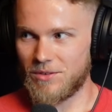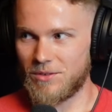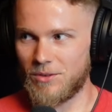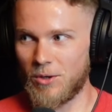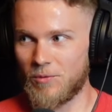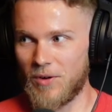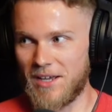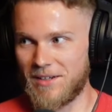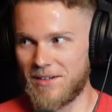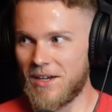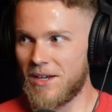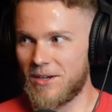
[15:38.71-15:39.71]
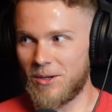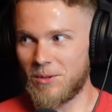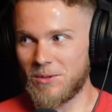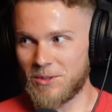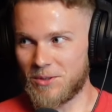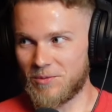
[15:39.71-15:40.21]
No
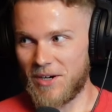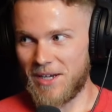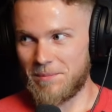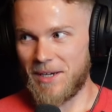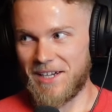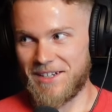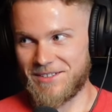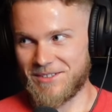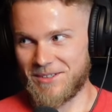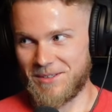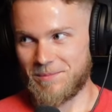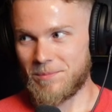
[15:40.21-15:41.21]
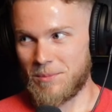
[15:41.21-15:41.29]
little red band is going to